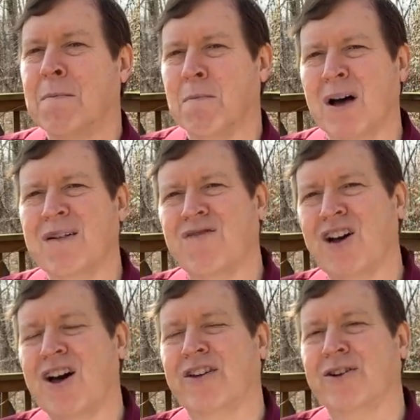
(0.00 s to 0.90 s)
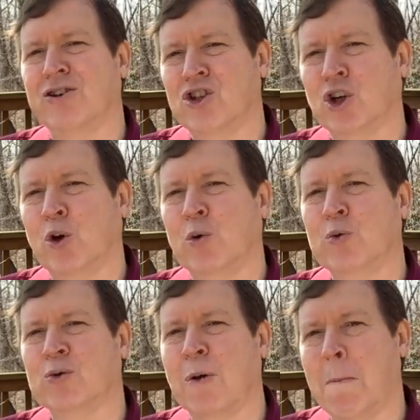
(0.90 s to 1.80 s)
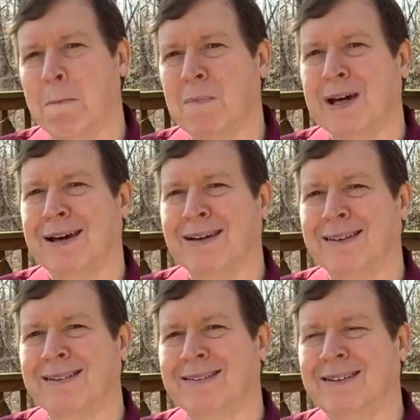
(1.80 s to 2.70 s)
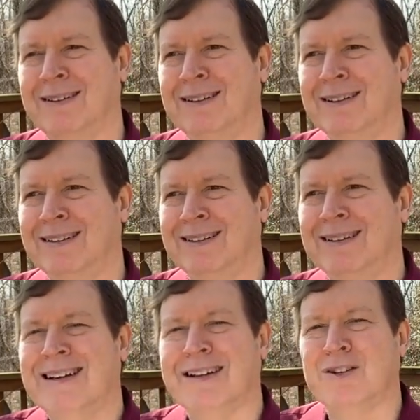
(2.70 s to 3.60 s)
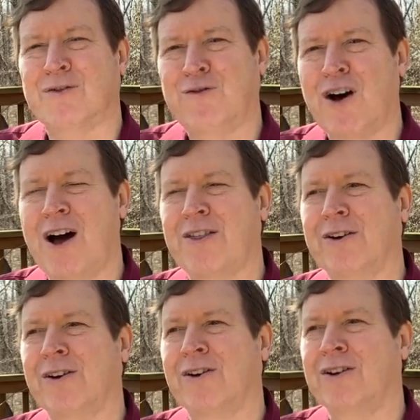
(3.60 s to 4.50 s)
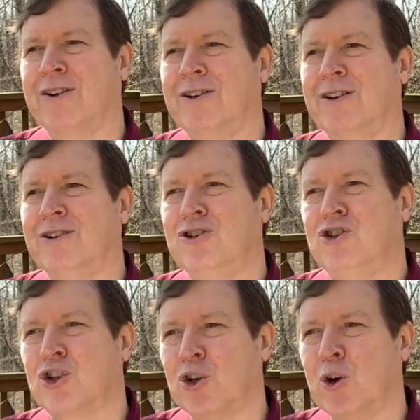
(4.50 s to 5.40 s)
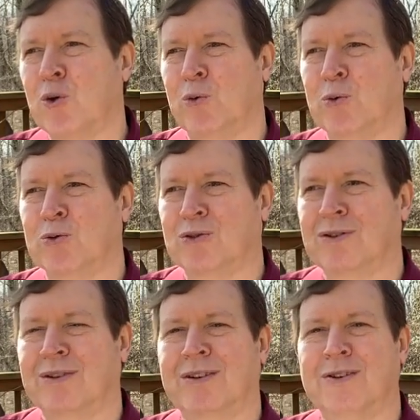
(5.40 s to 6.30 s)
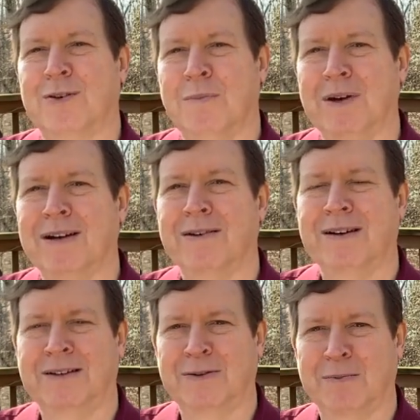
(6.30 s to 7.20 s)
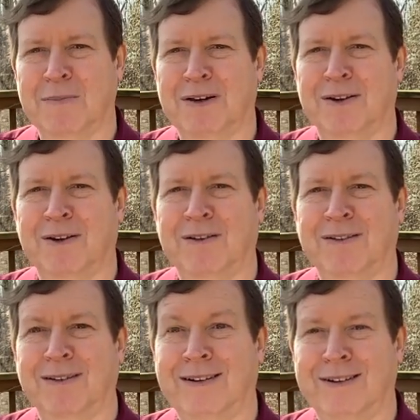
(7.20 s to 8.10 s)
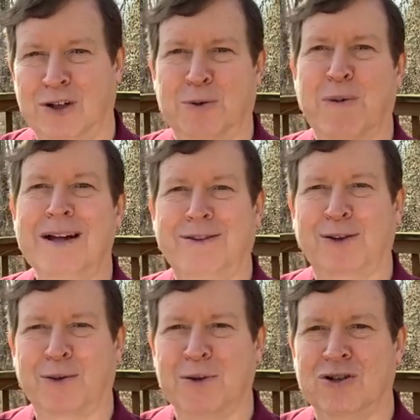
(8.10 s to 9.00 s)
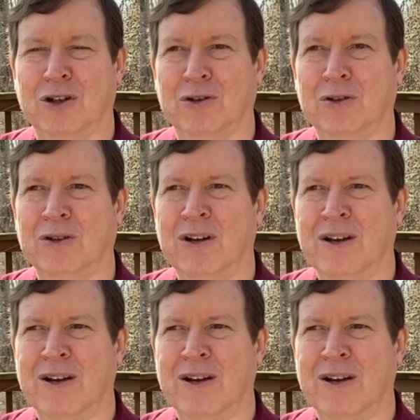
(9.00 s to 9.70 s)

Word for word: My father chose me. His father chose to marry his mother despite the three children.